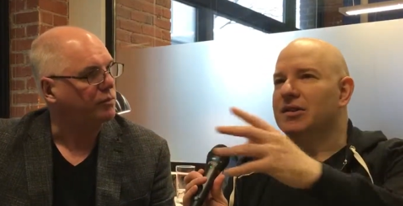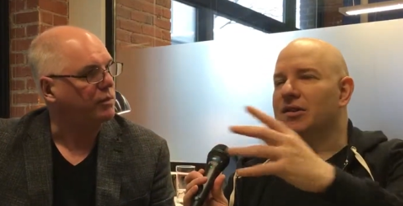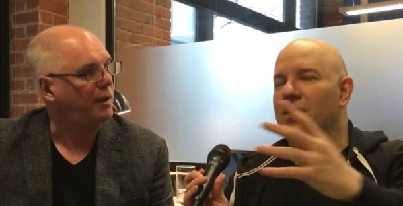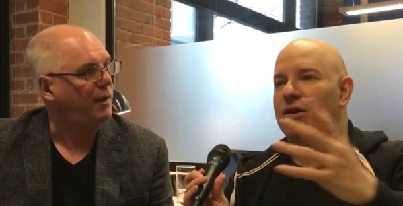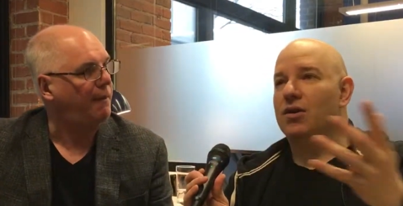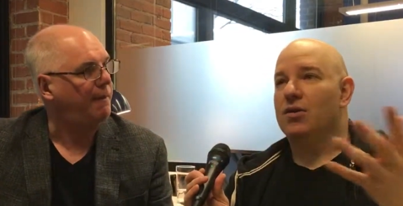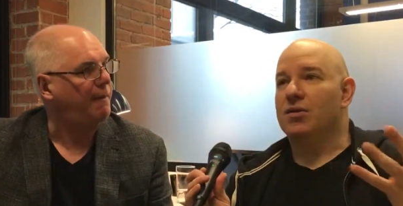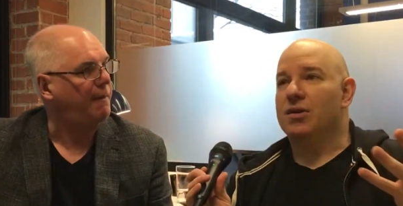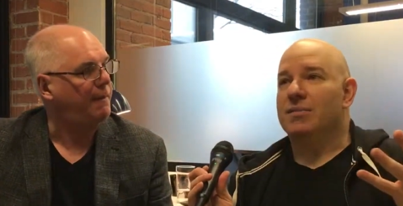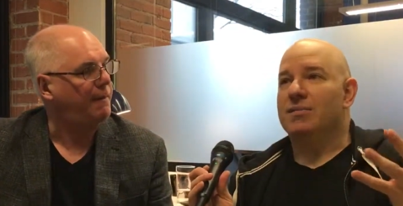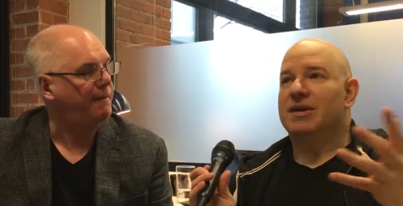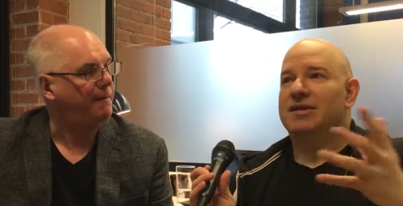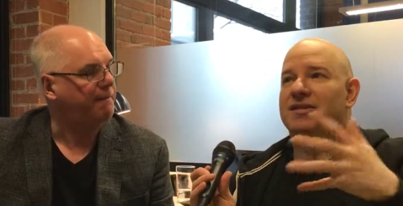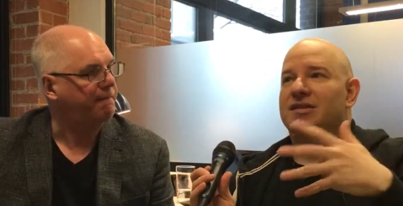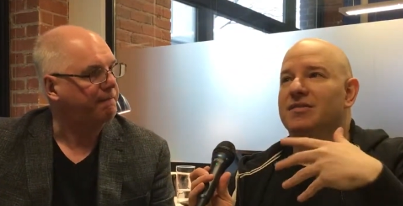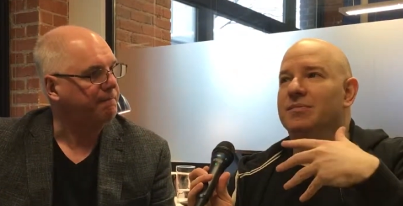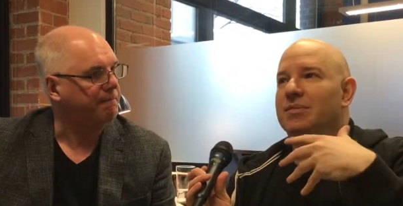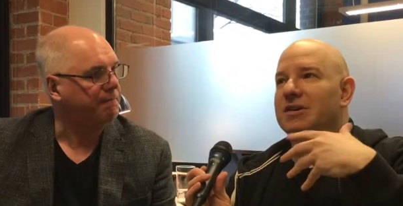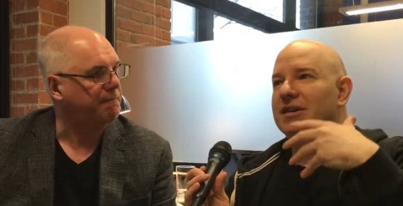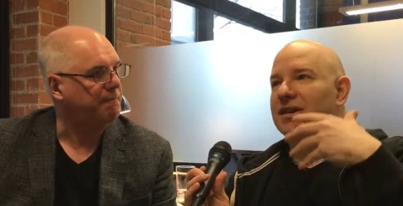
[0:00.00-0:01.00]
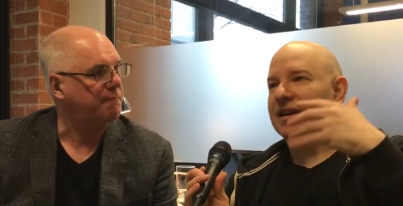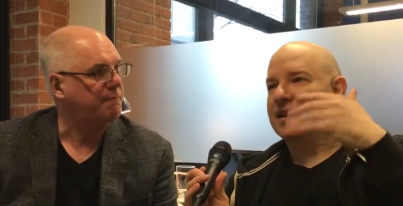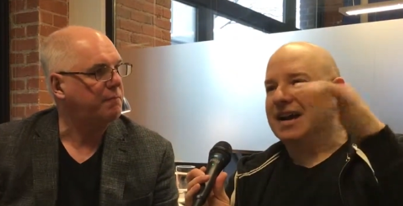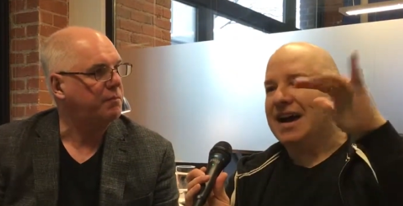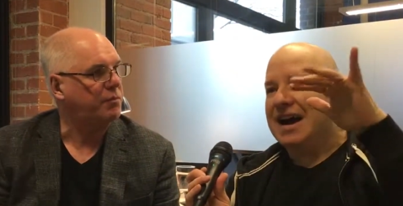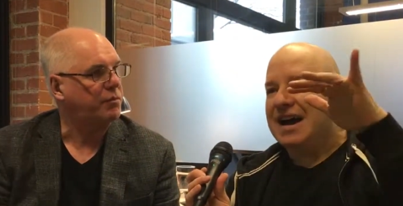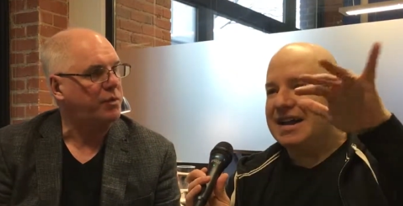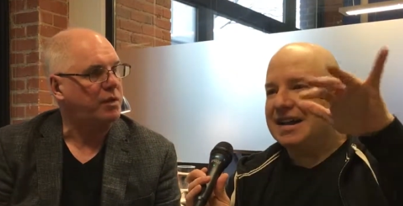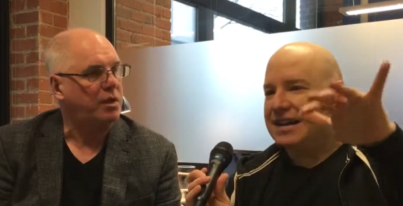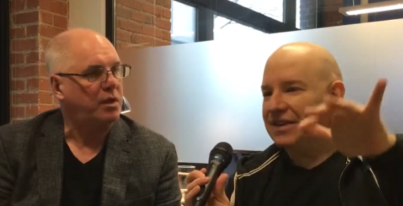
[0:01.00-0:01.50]
Speaker 1: like, oh, he must have been like
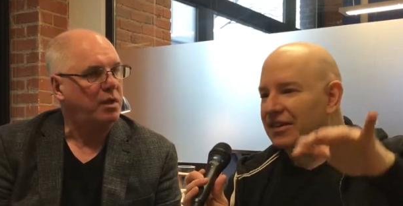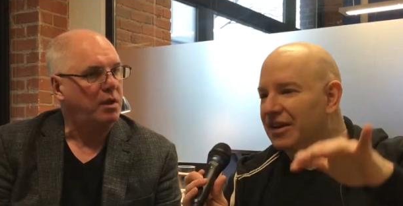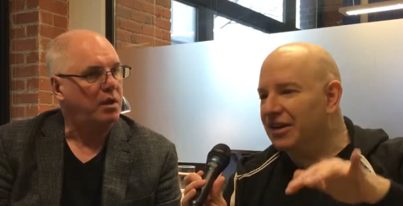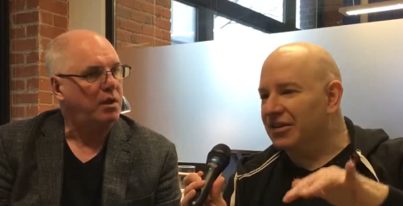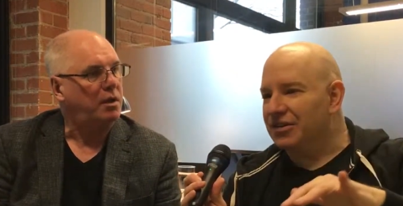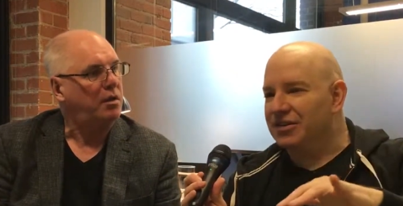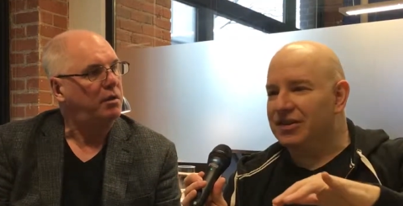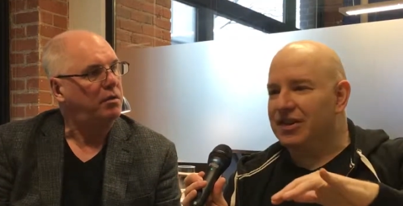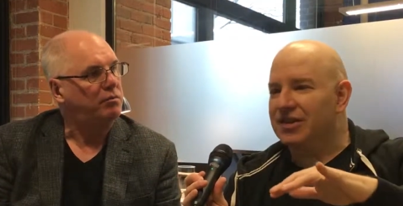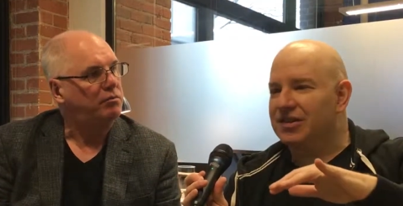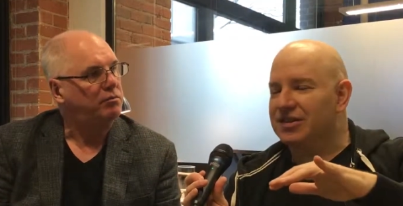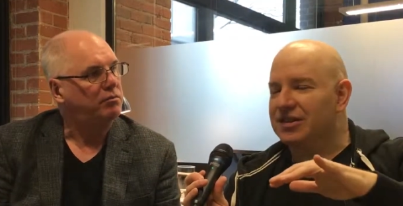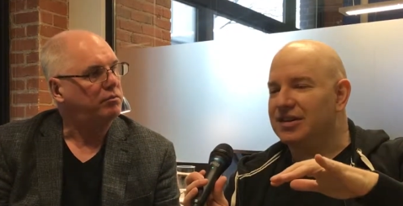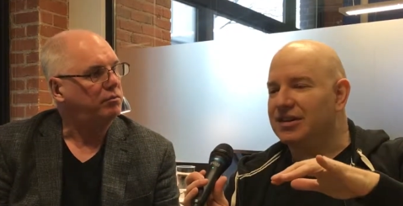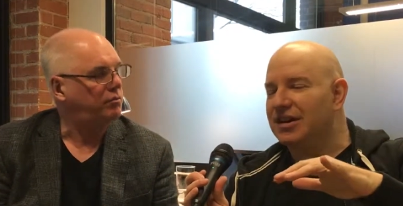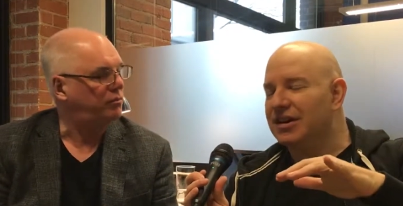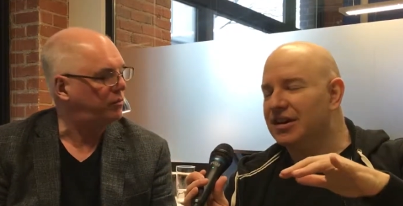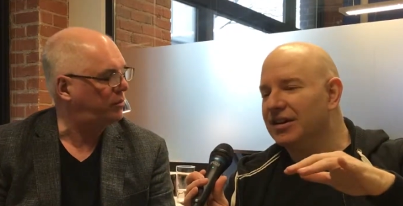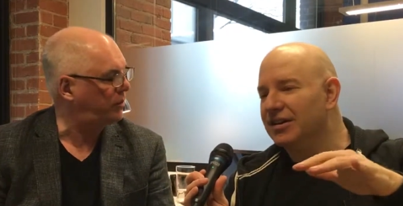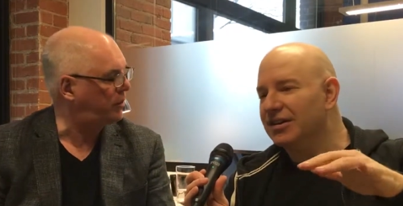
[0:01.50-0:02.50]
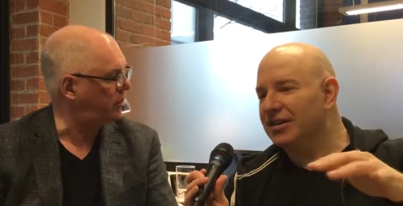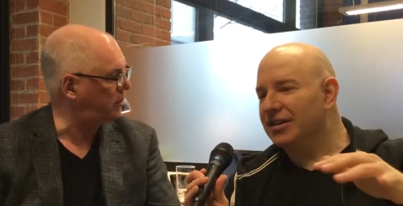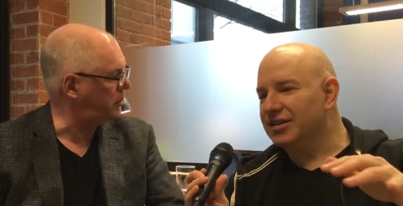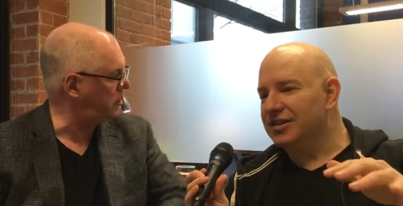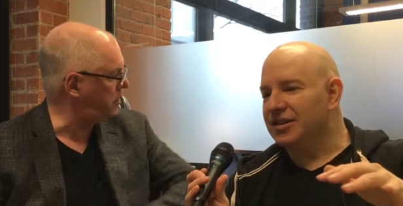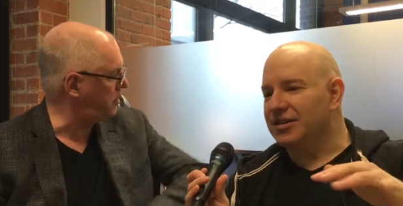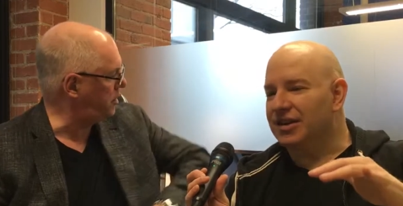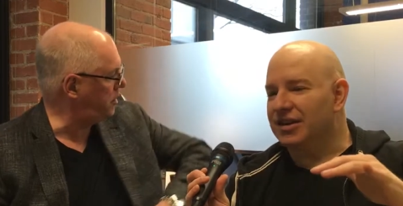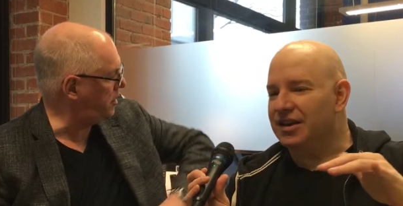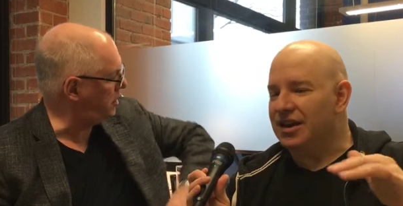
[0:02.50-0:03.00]
hiding the $100,000,
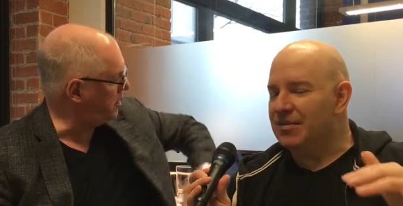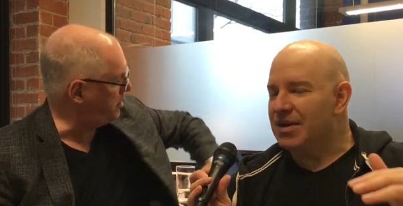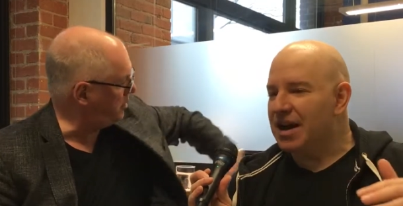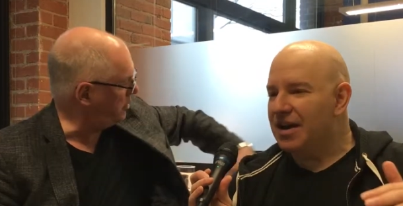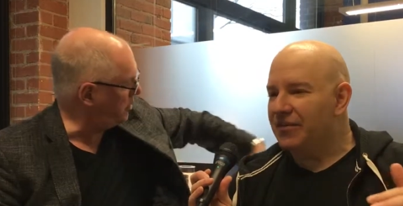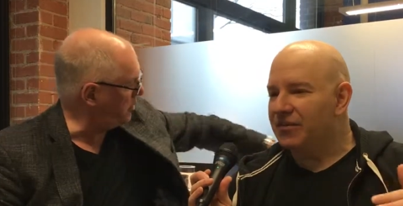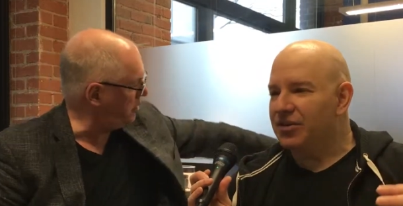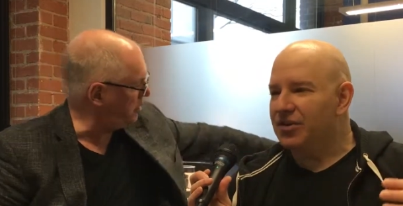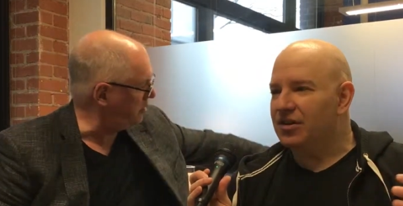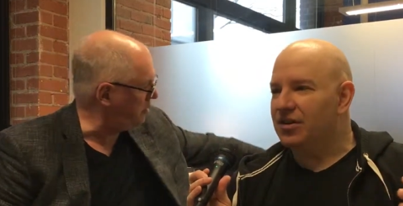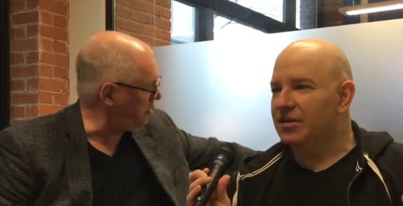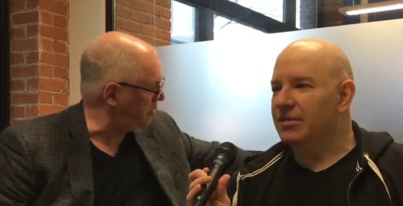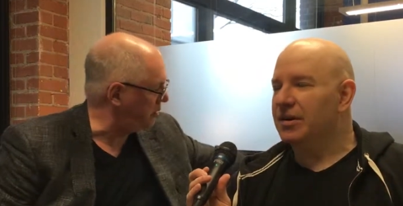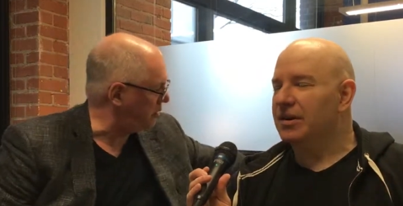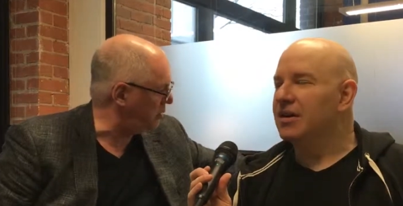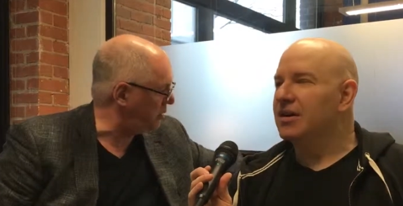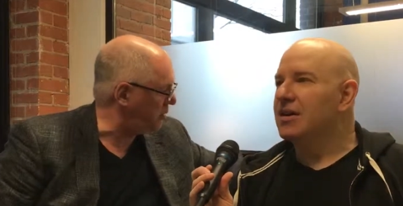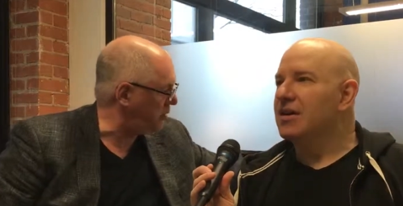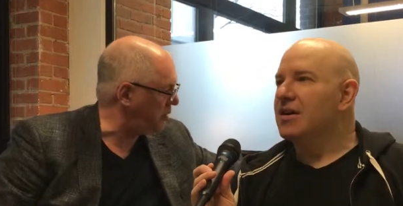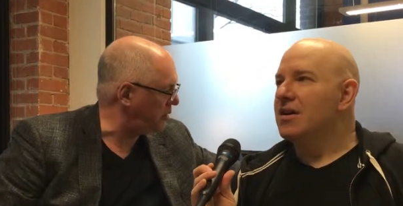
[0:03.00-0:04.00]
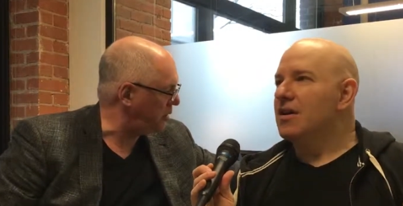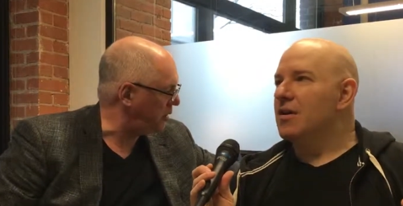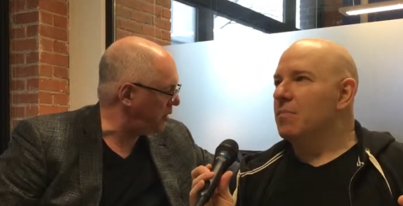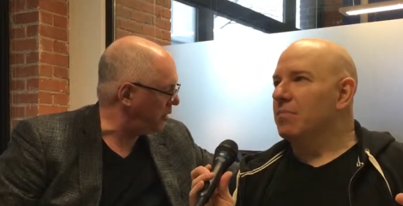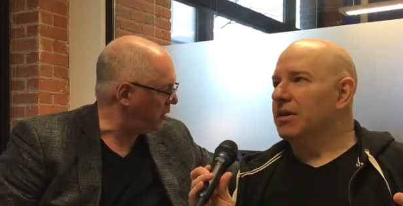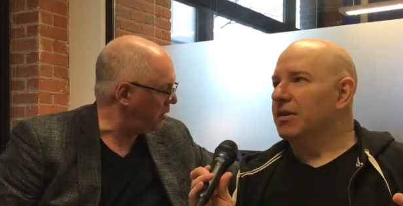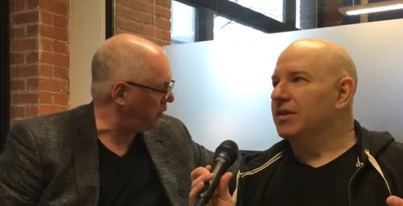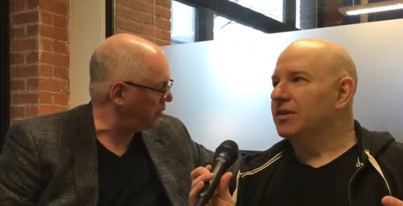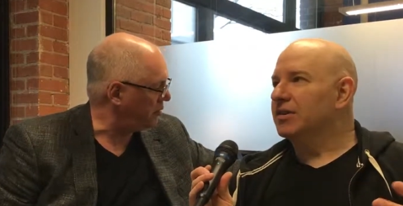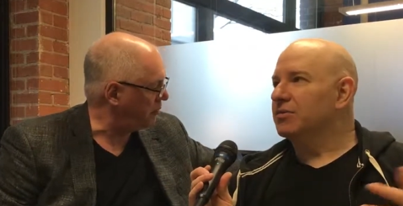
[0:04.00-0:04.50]
and they came after him. And
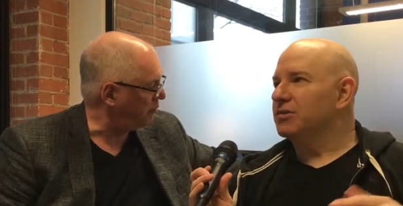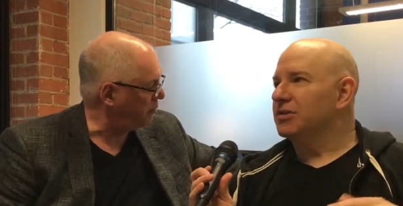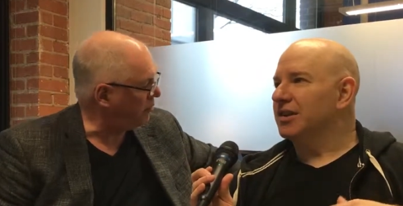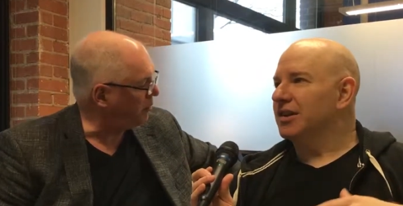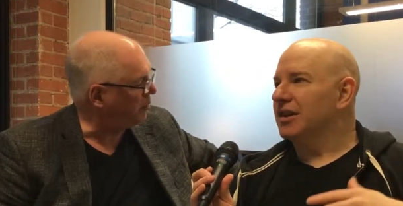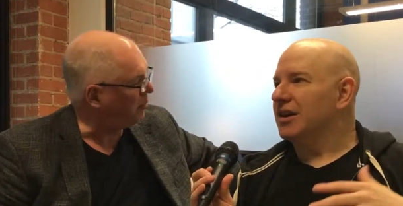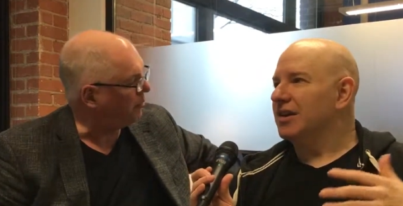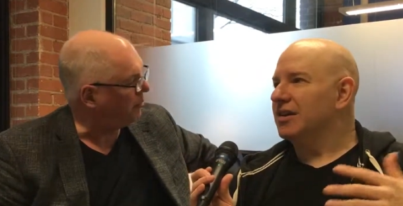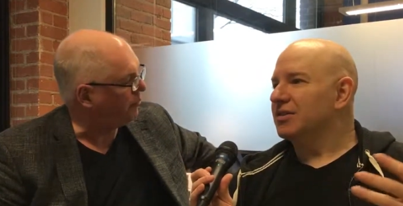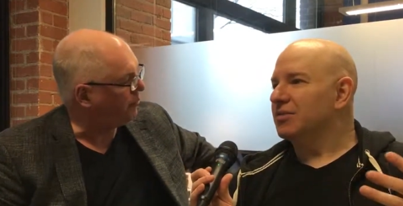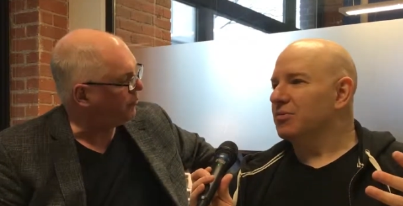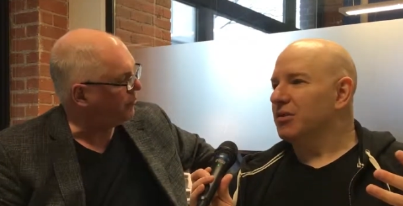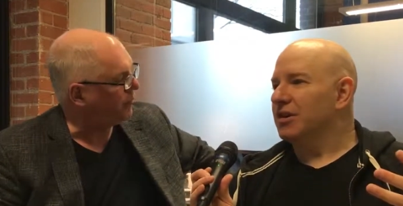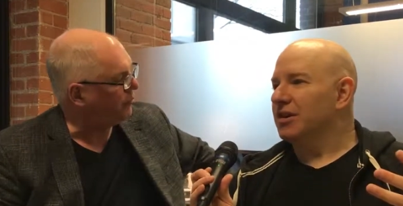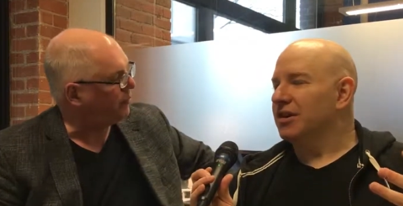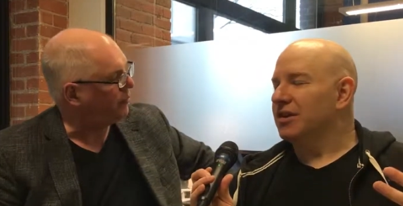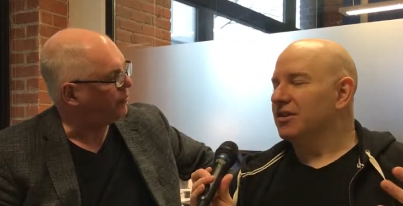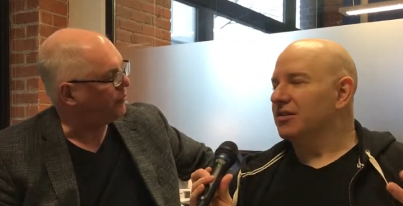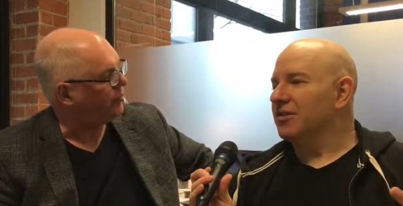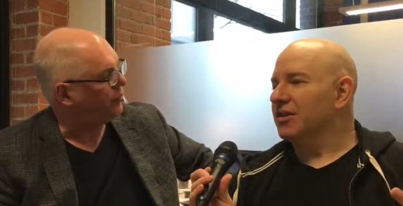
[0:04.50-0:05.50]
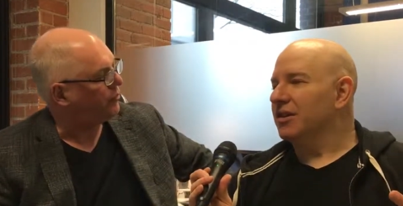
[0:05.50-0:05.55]
but this was a case where he didn't do